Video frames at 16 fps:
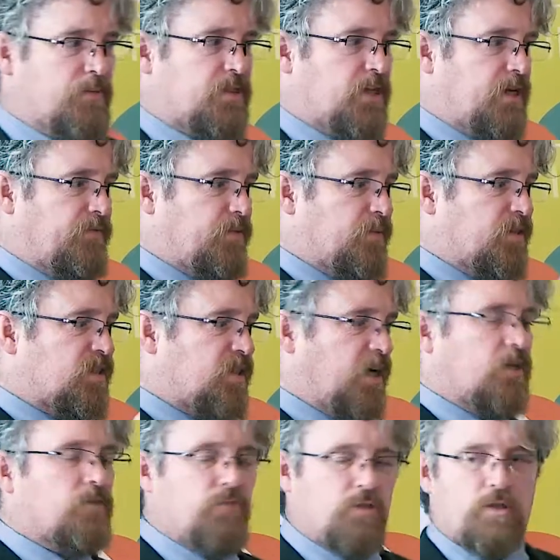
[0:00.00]
particularly from the
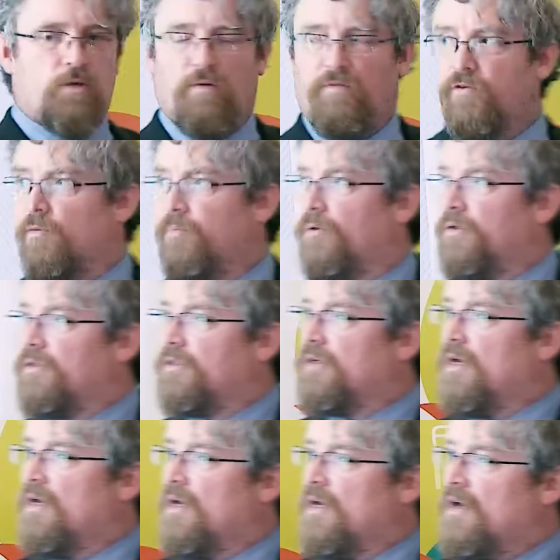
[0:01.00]
secondary school viewpoint.
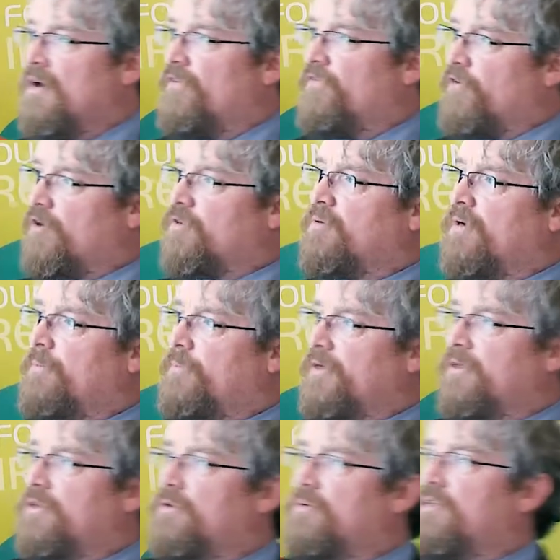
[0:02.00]
First one I'll
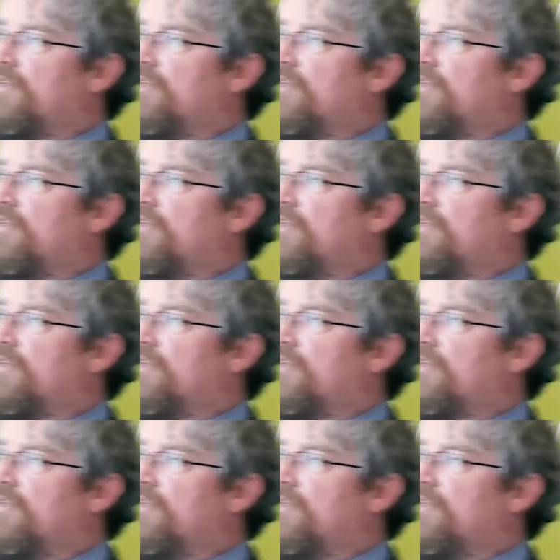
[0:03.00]
bring you to